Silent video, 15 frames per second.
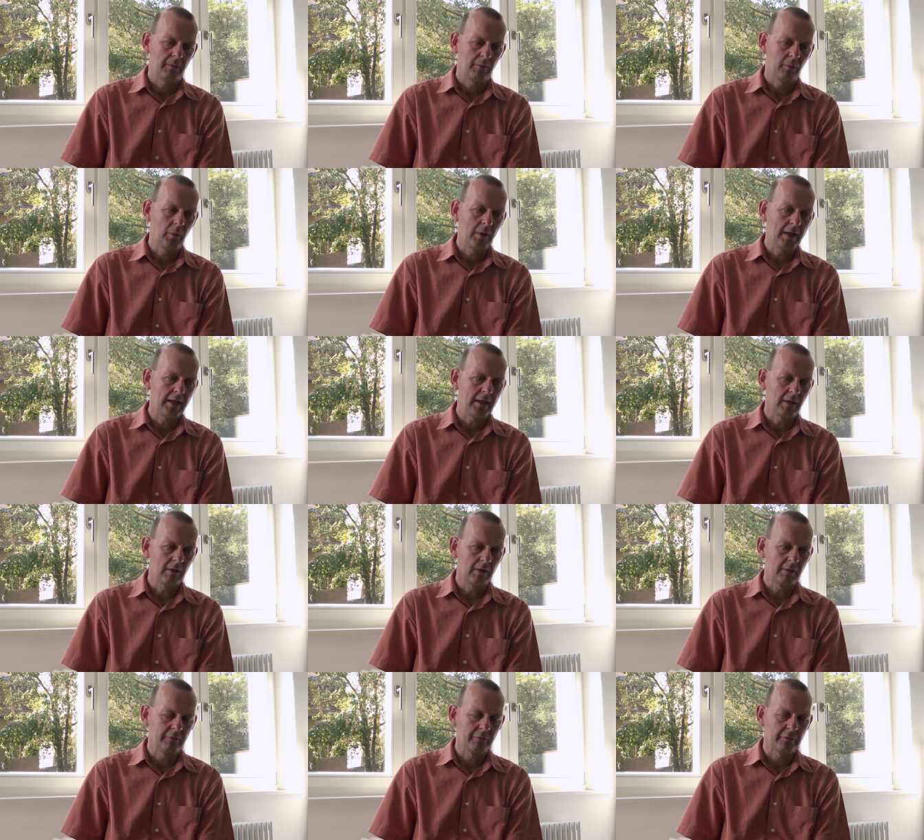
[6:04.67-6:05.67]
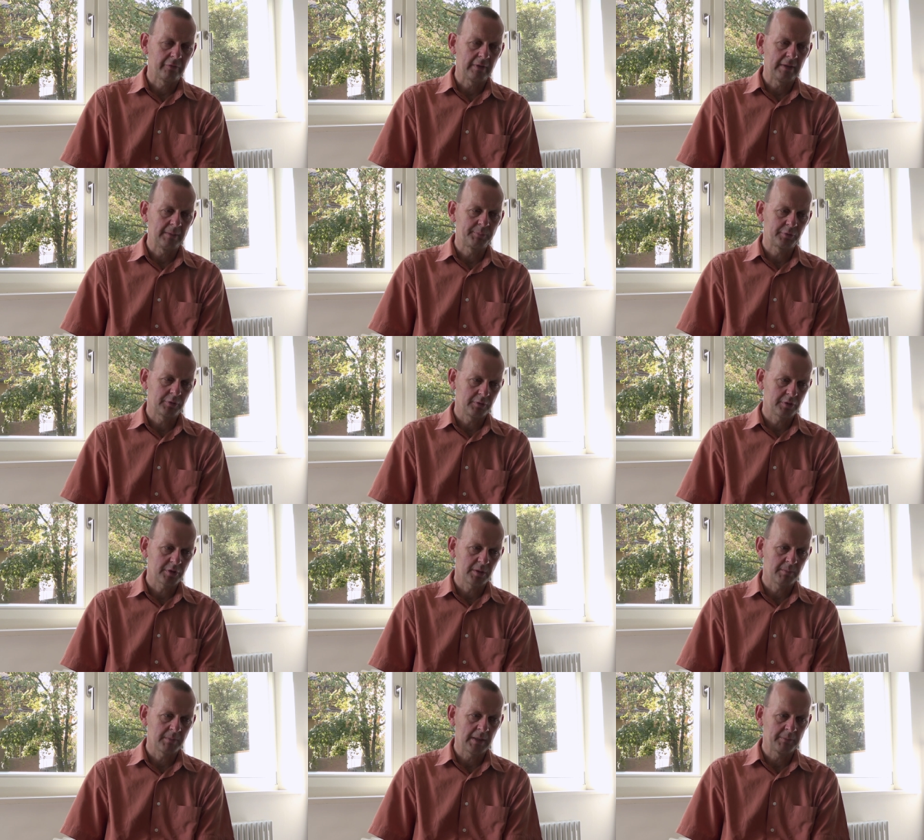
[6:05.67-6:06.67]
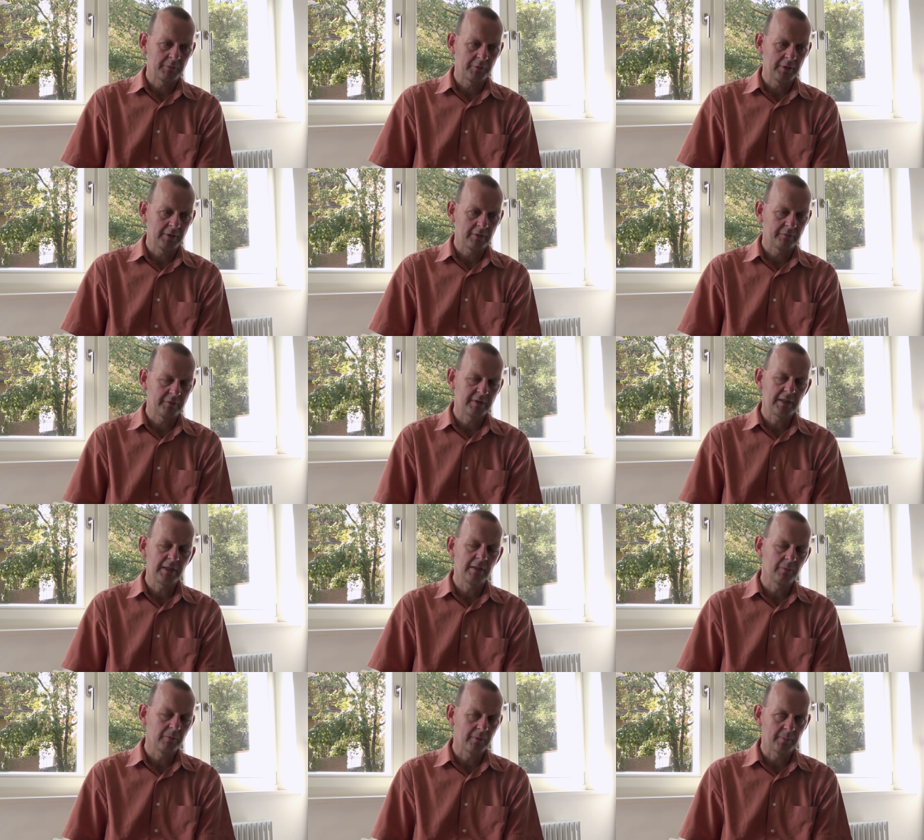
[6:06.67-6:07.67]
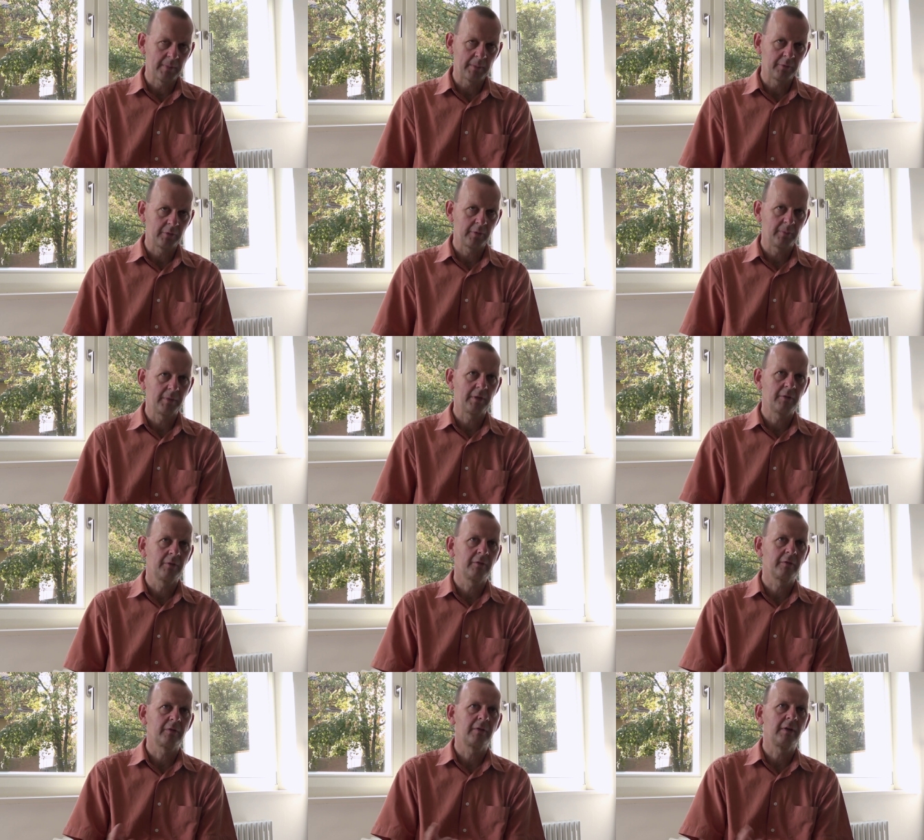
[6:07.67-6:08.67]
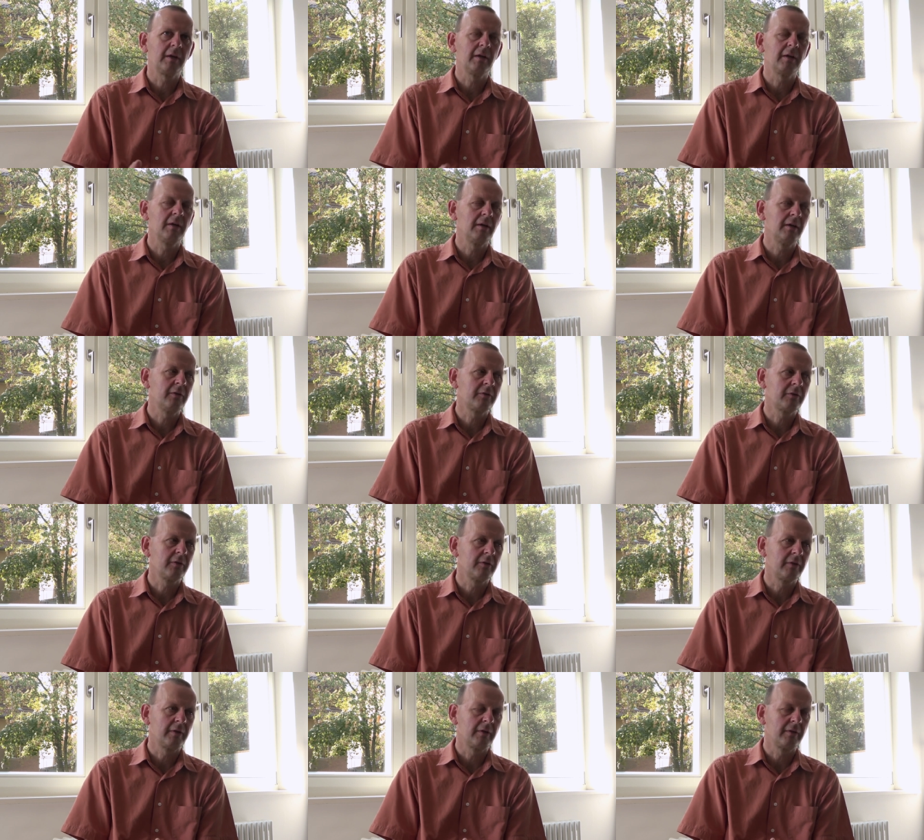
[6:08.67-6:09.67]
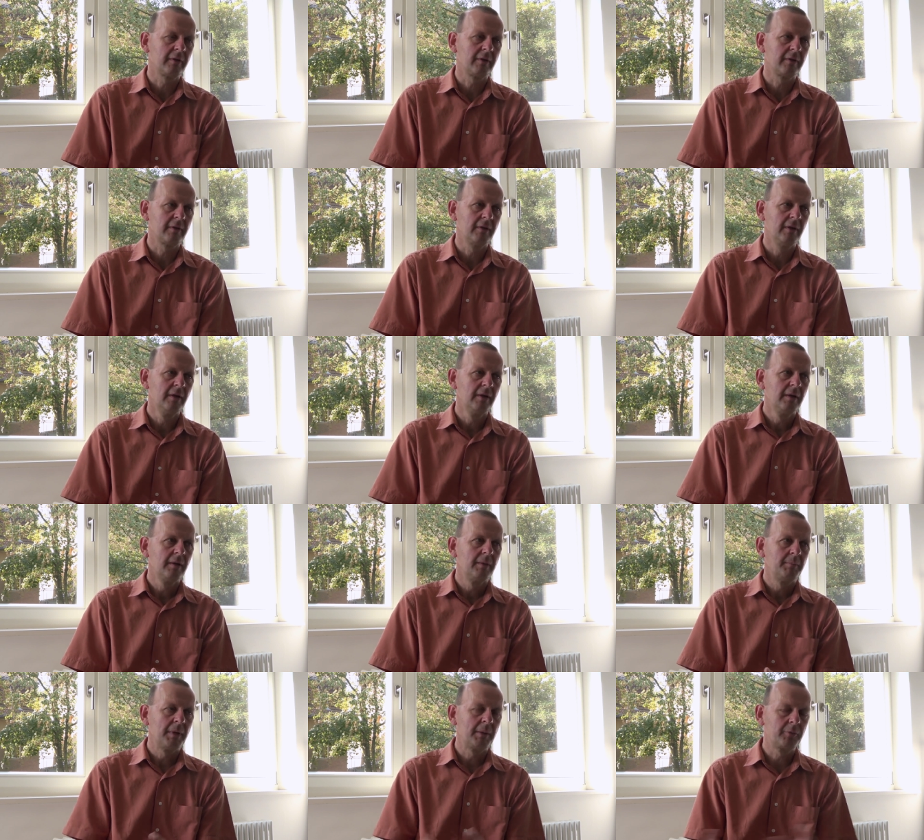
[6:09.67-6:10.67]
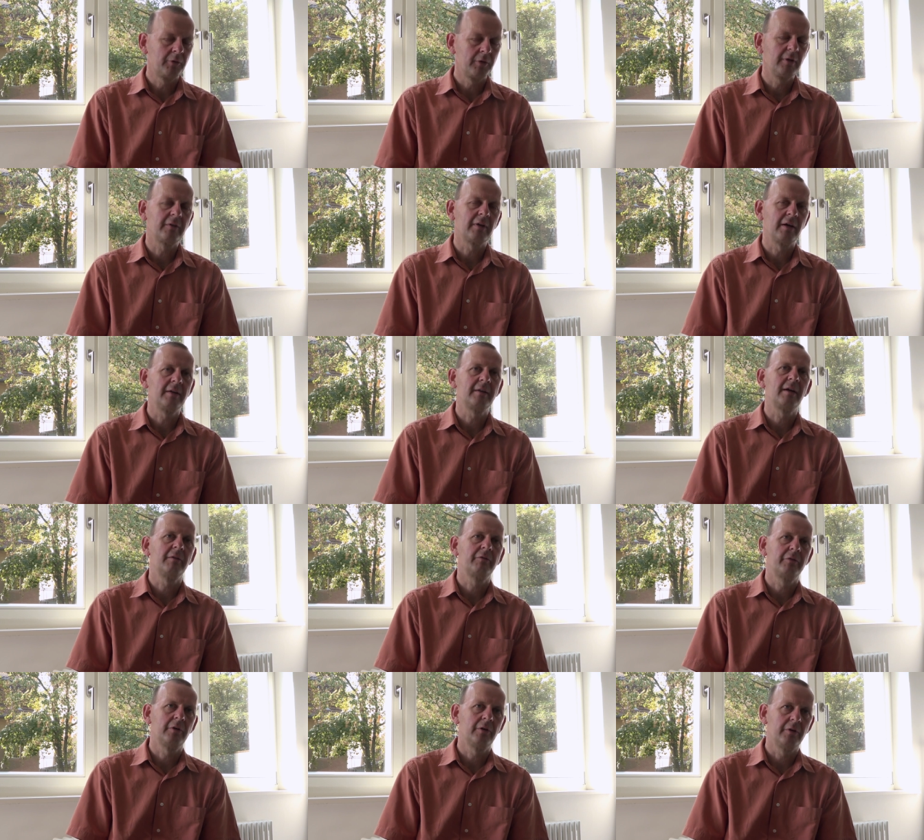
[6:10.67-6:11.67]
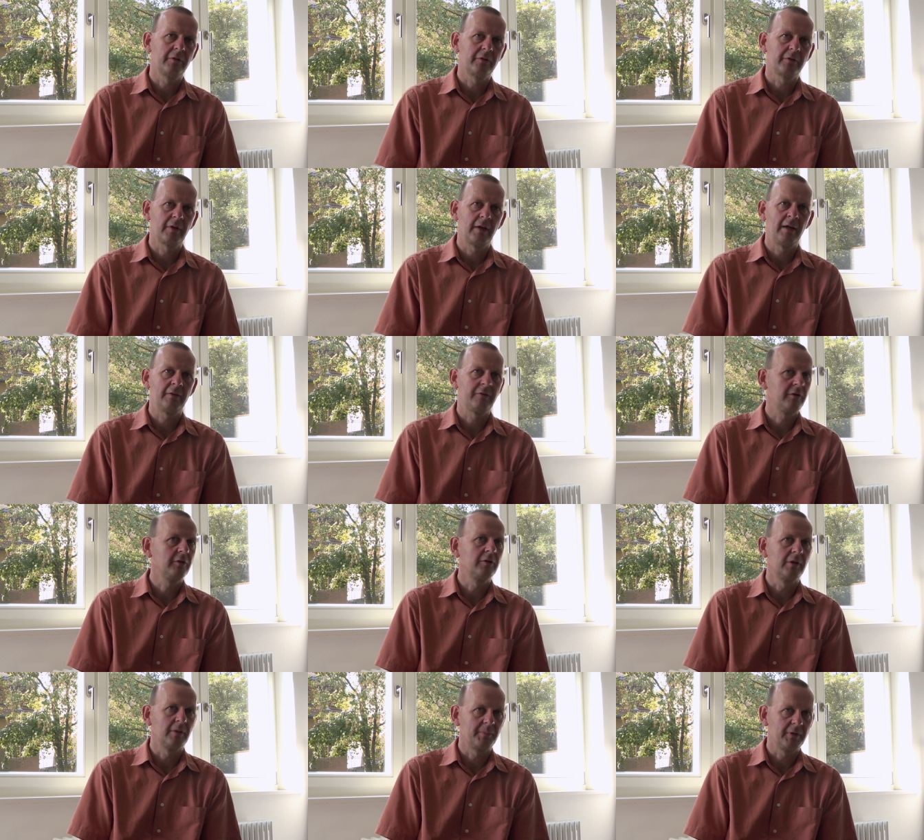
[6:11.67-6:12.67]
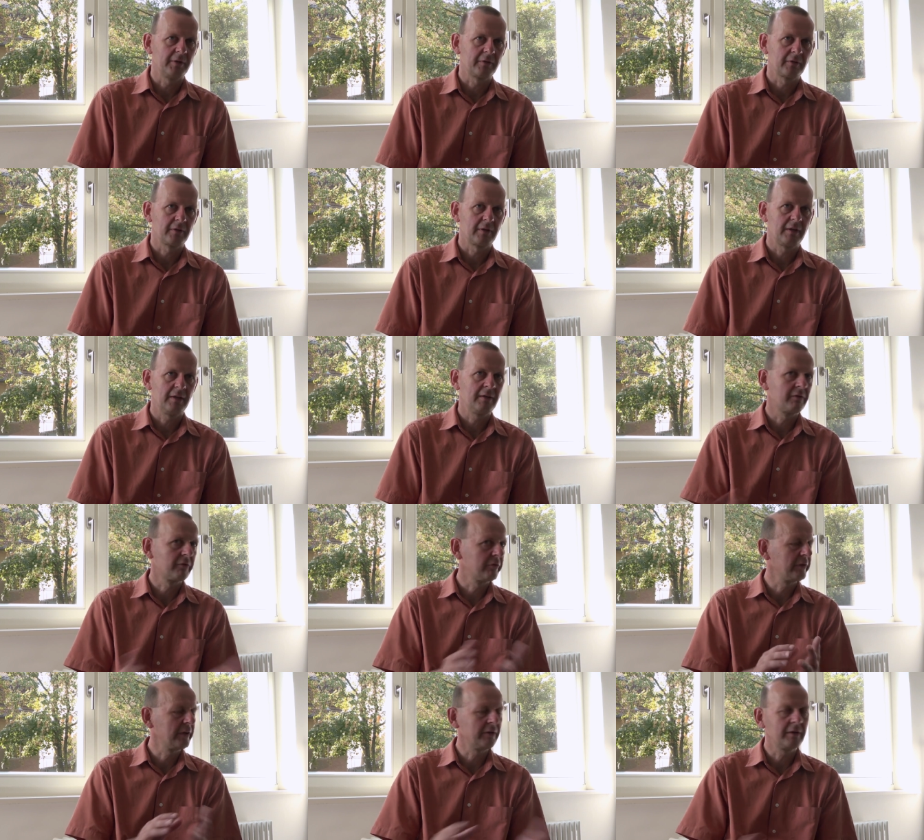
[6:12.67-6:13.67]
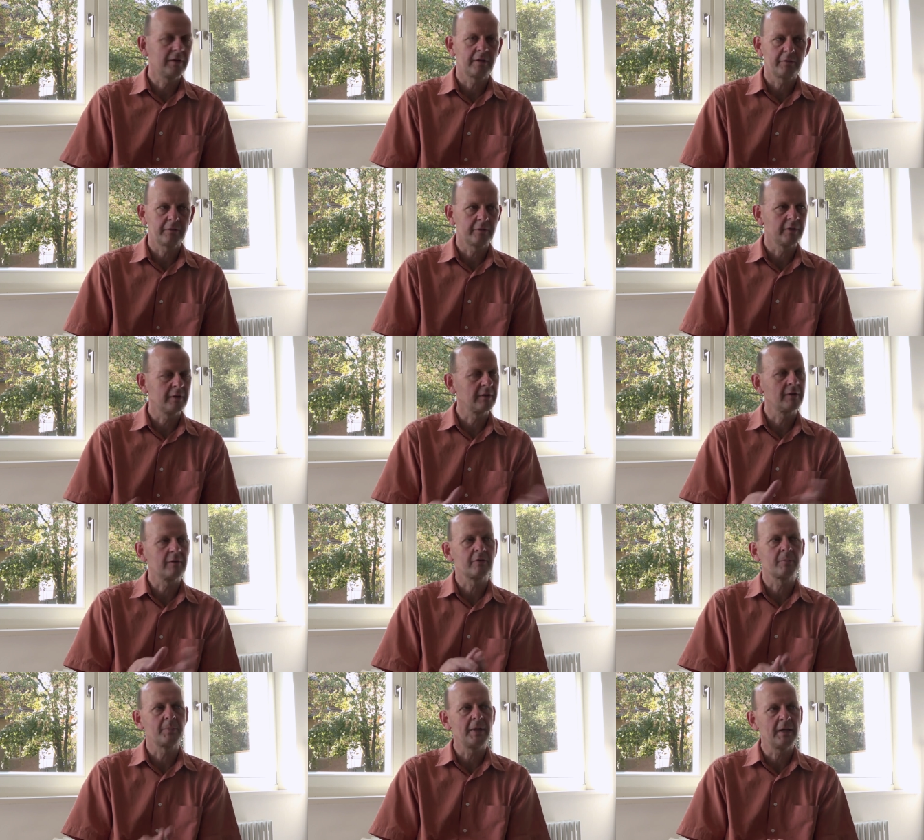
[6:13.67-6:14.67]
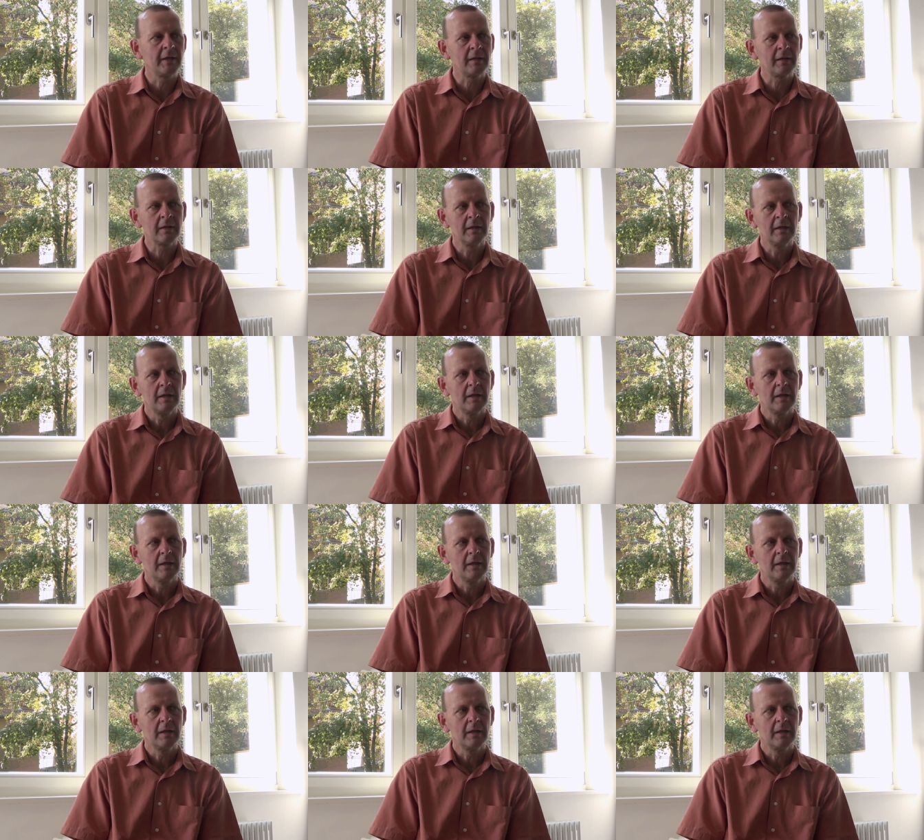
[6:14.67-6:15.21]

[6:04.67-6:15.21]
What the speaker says: way of approaching memory, of dealing with memory, because the history, the memories are diverse, as Europe is. It's very different in Spain